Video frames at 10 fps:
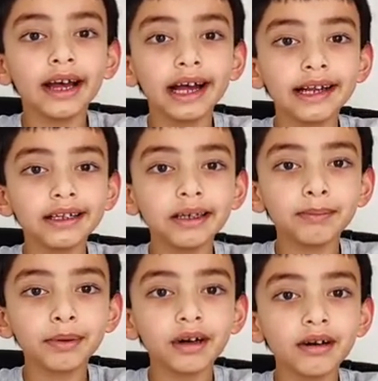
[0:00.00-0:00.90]

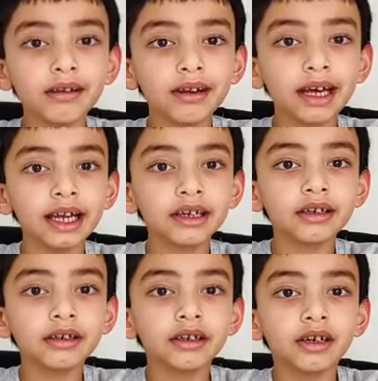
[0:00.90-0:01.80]
80%
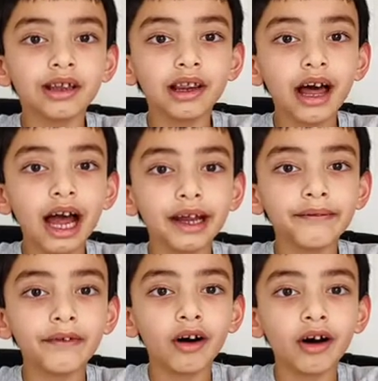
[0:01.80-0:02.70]

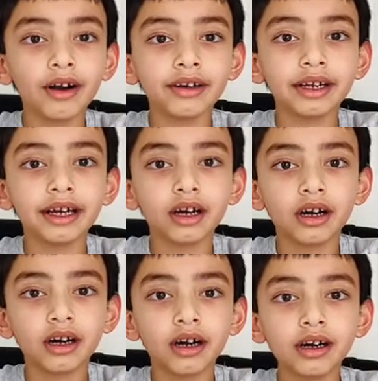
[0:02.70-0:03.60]
life on the
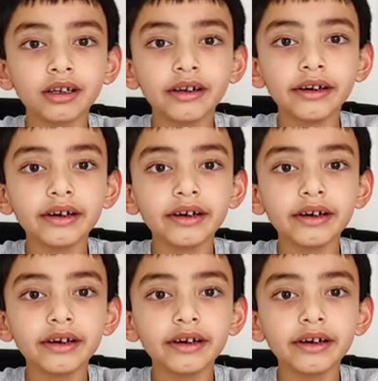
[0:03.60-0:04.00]
earth?